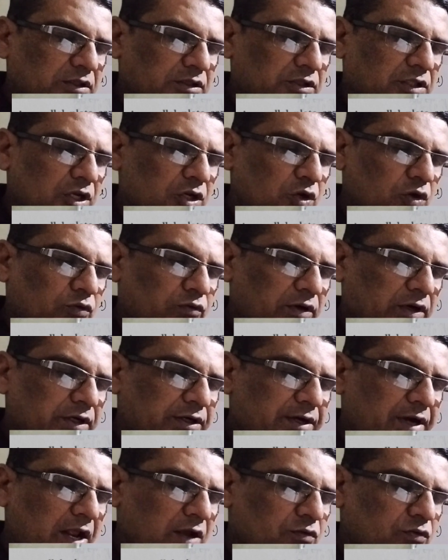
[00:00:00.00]
The lower
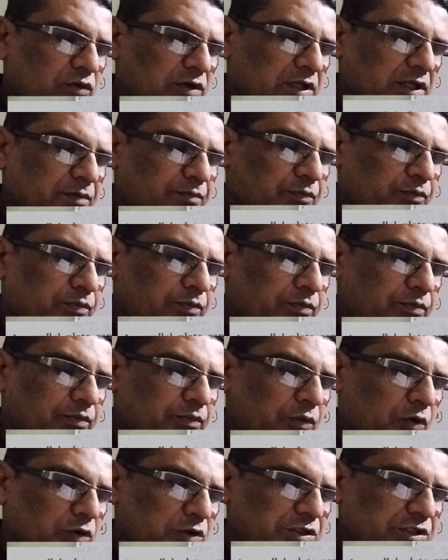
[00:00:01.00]
triangular
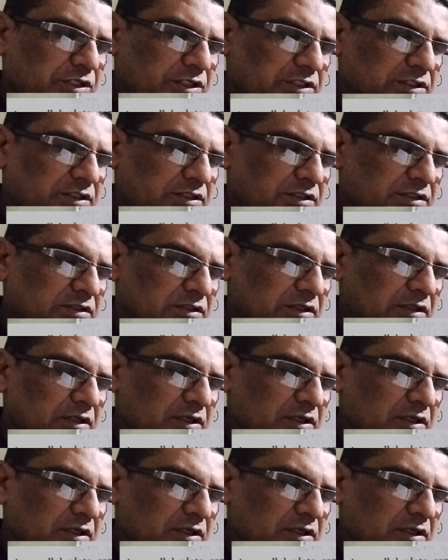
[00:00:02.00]
portions